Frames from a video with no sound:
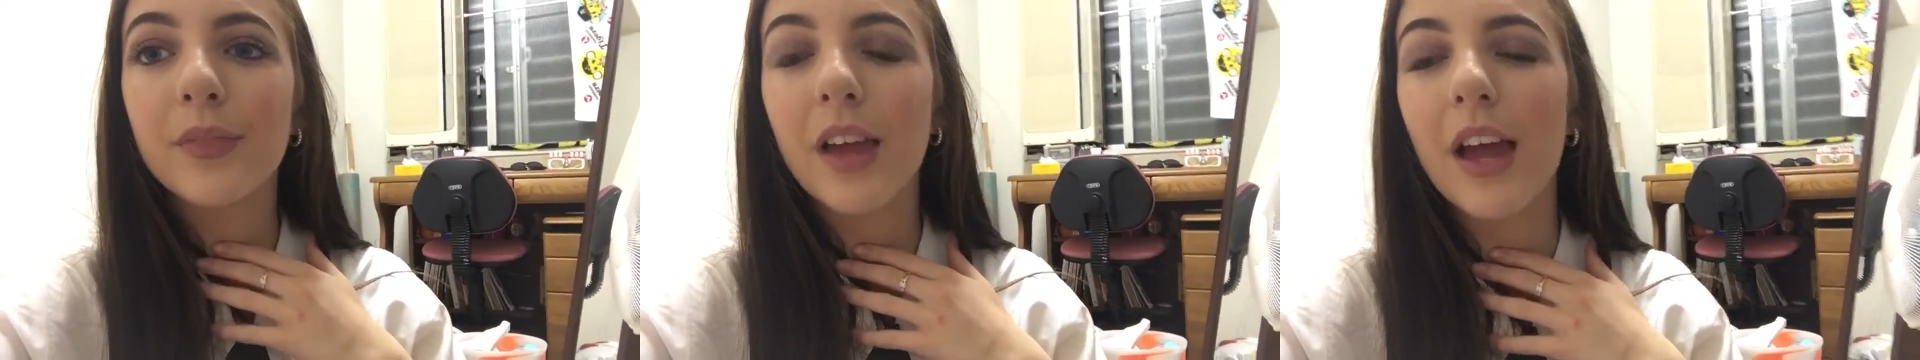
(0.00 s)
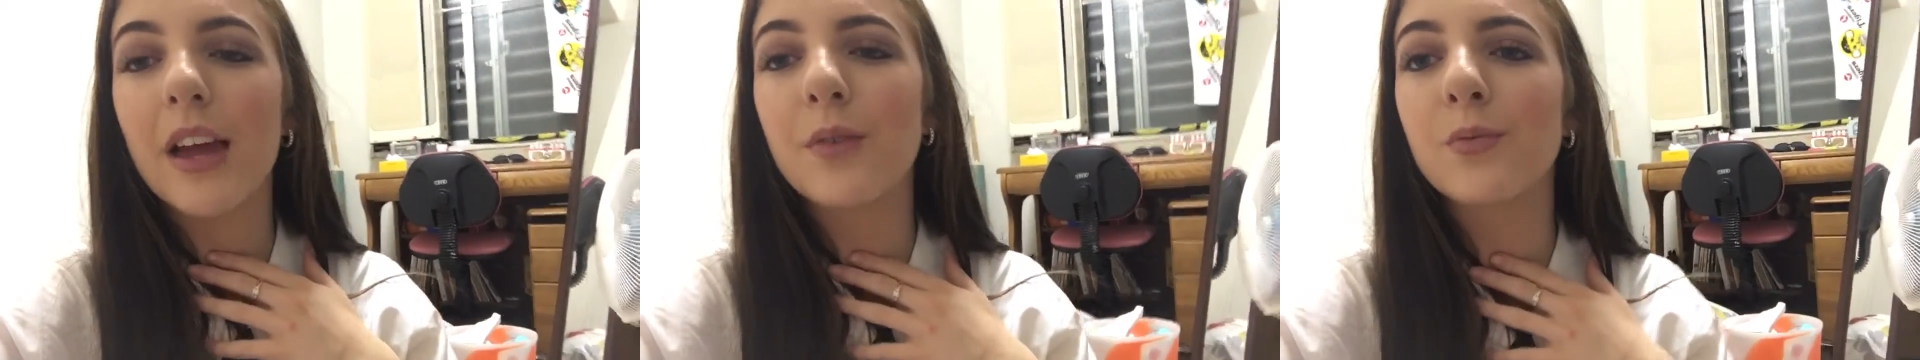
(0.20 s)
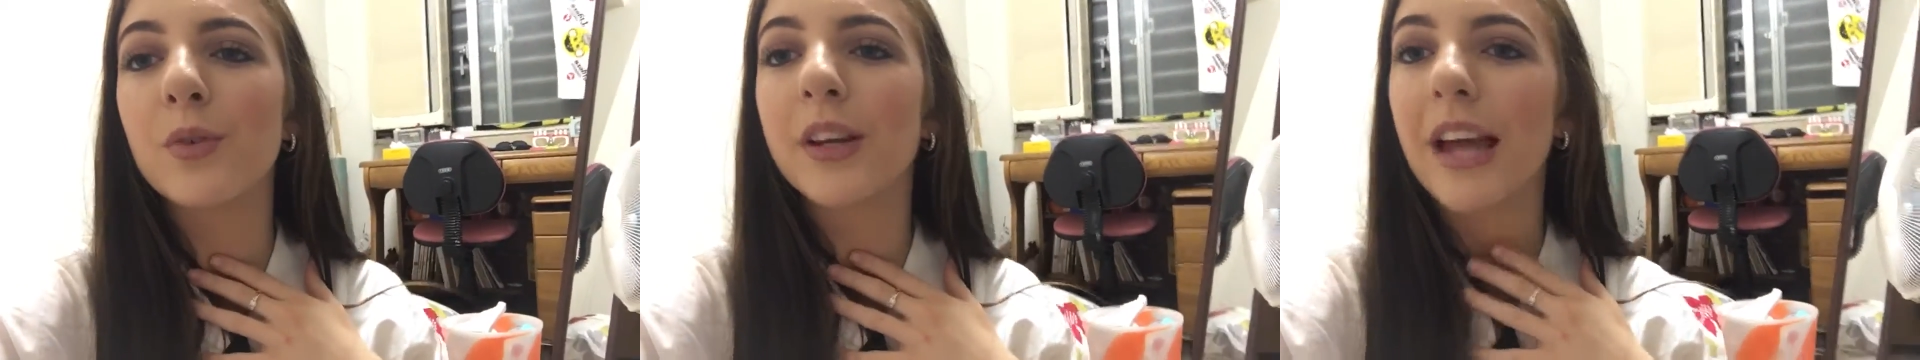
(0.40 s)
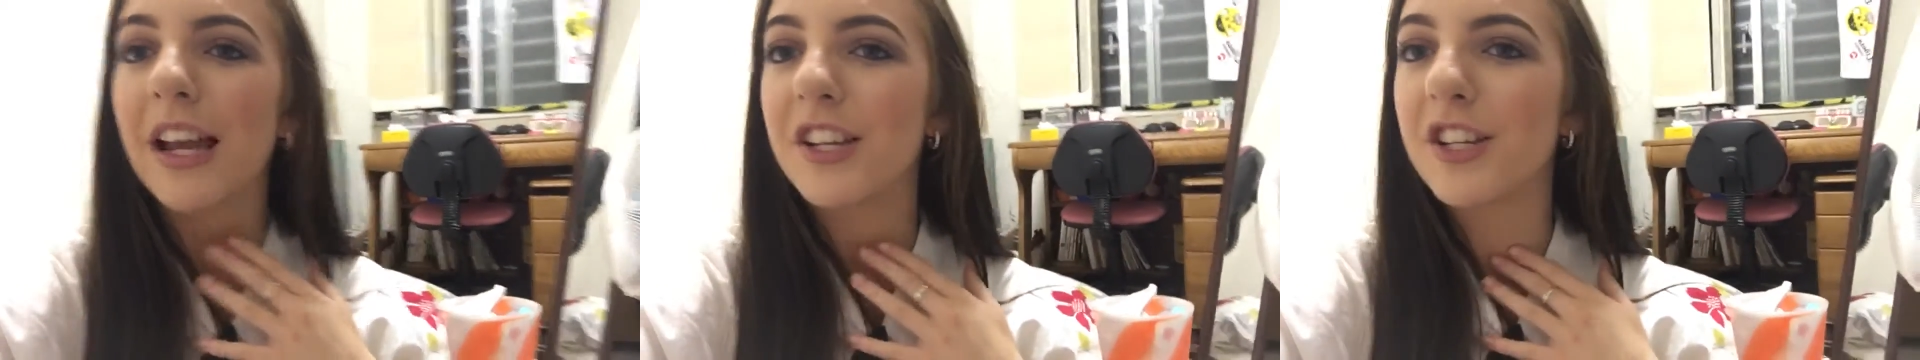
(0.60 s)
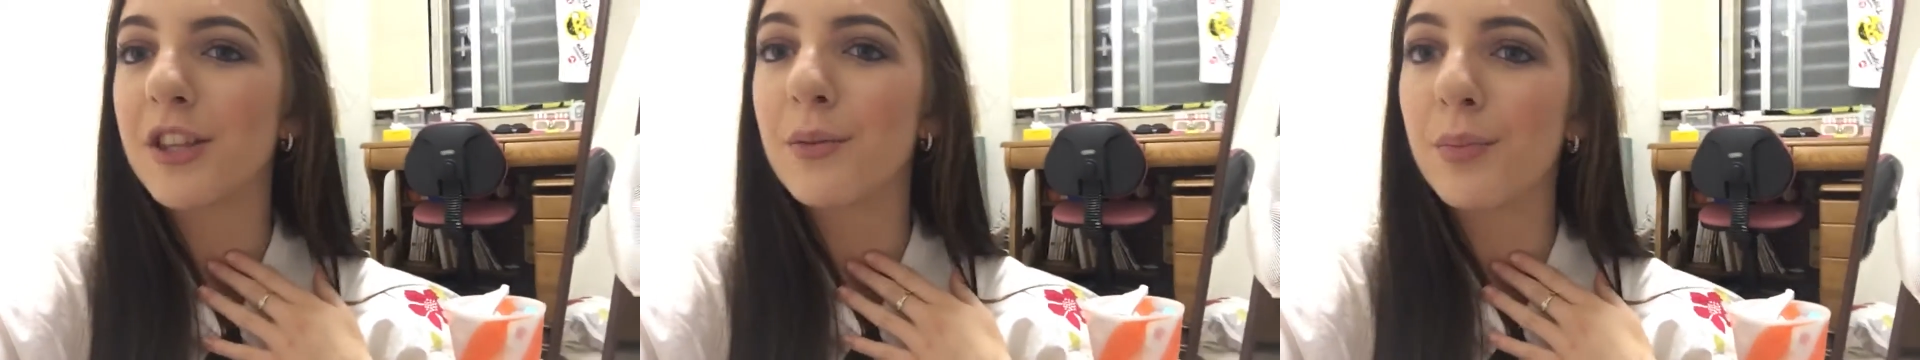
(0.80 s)
And we're
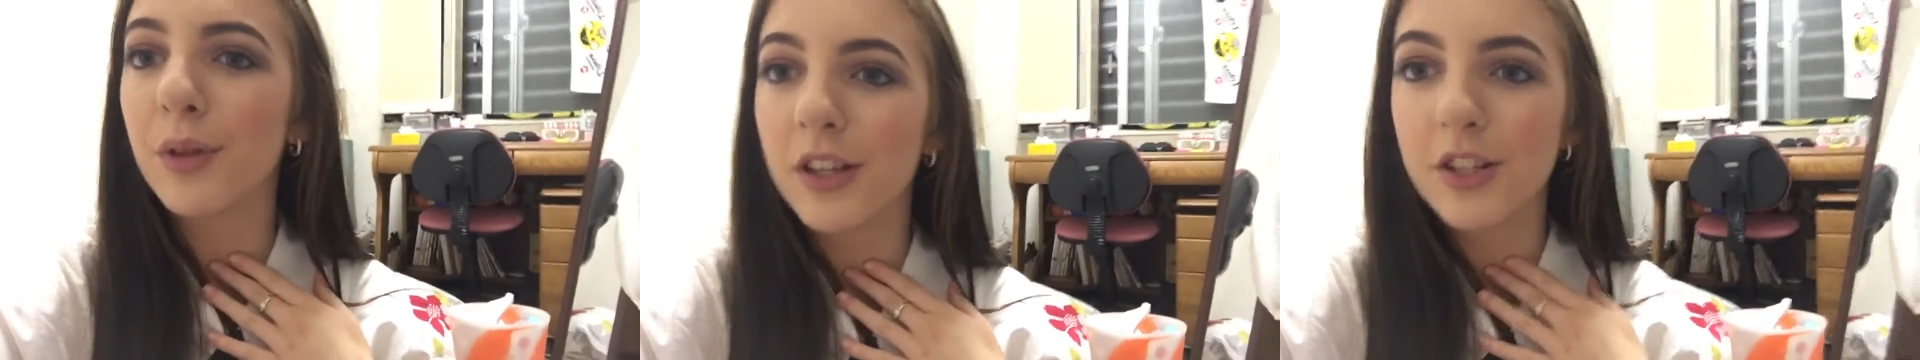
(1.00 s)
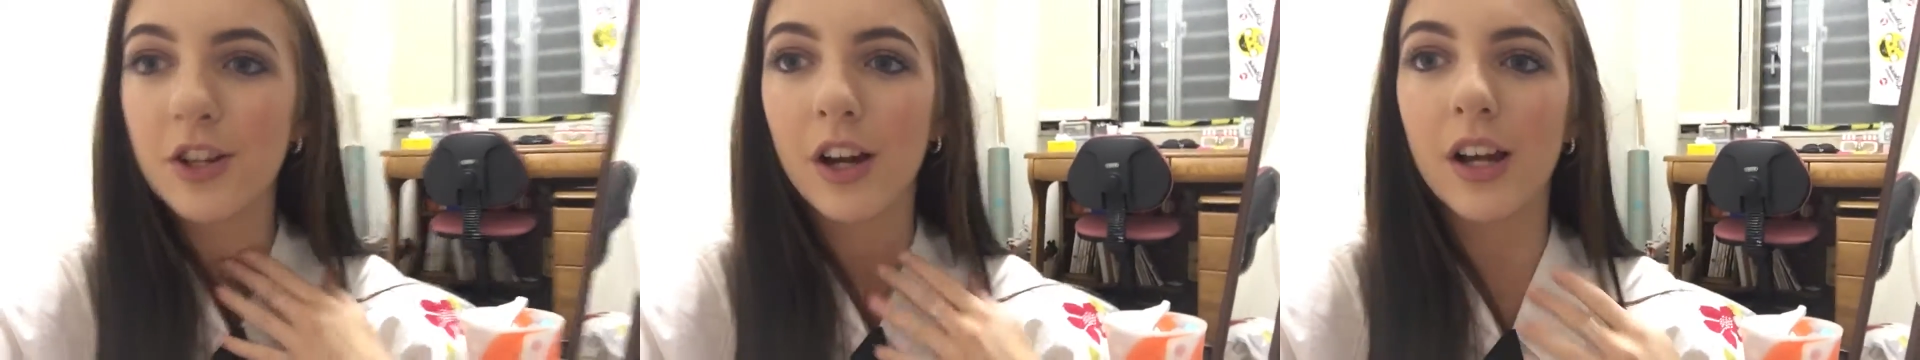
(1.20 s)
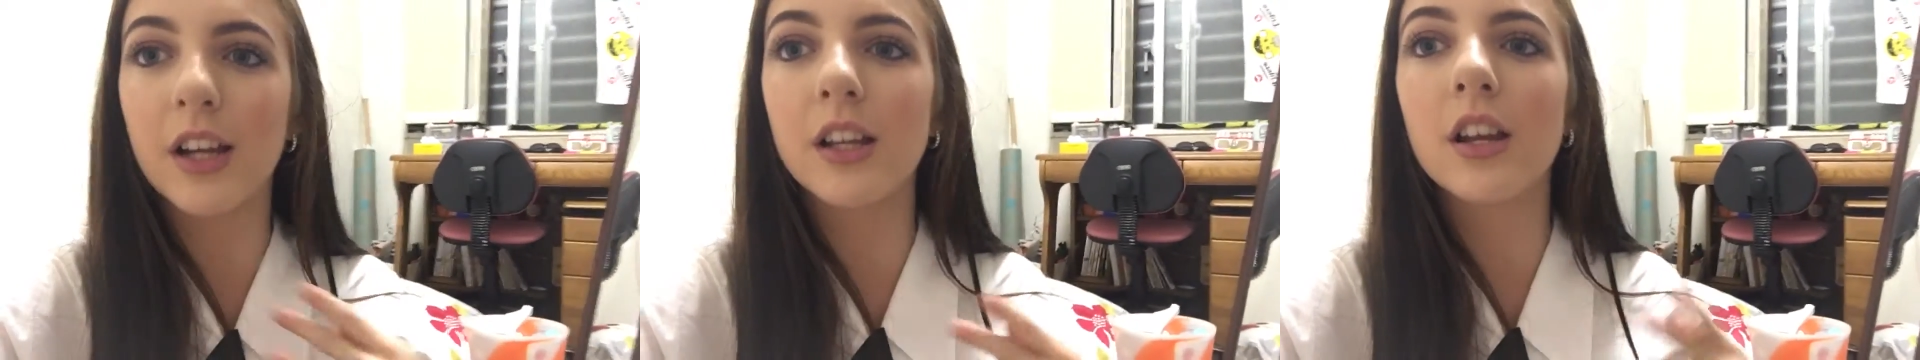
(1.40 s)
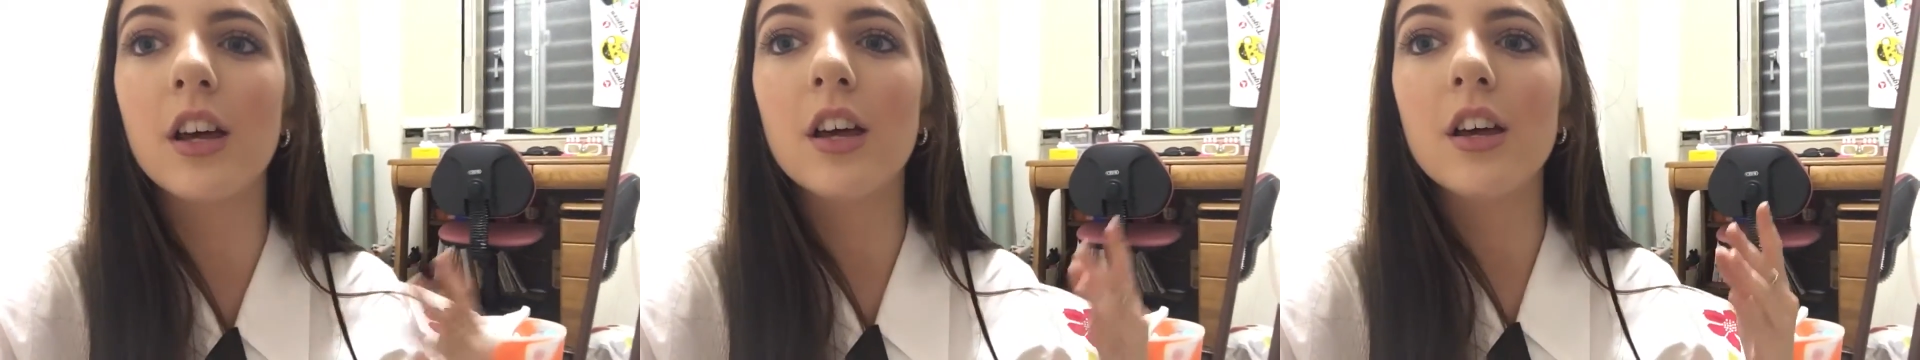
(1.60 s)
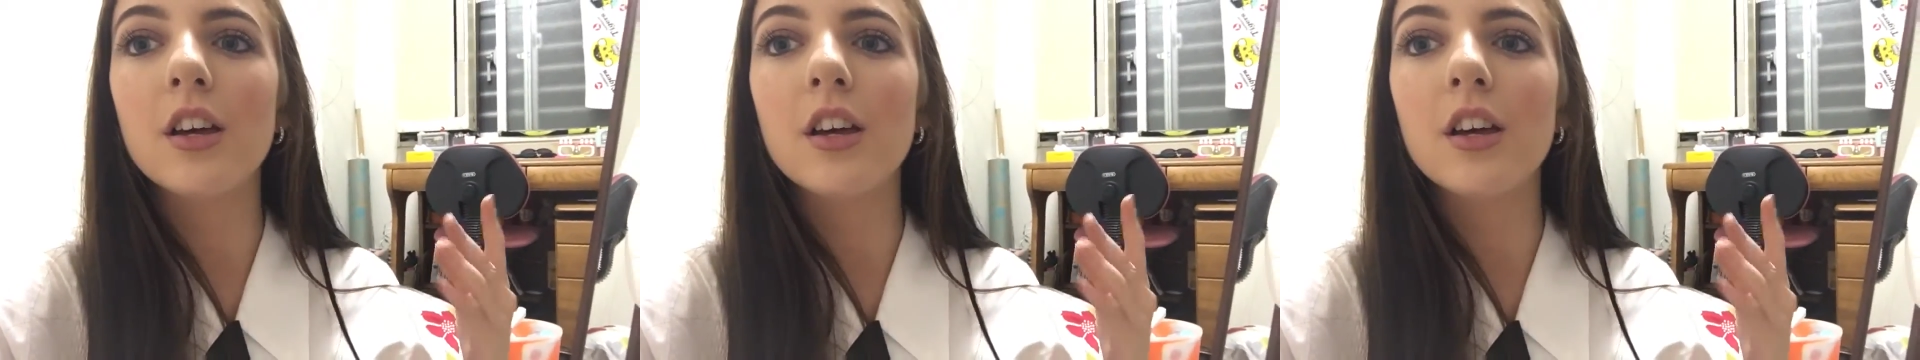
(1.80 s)
catching the bullet train